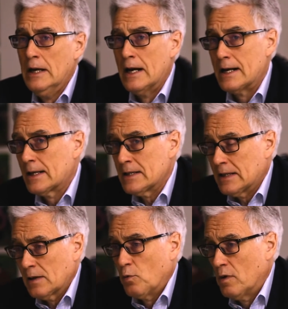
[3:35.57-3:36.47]
Mm-hmm. And I
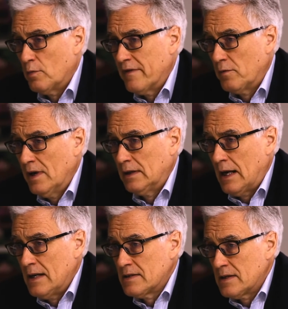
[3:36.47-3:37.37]
think what we've
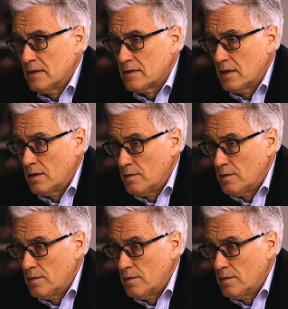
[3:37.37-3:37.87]
realized is that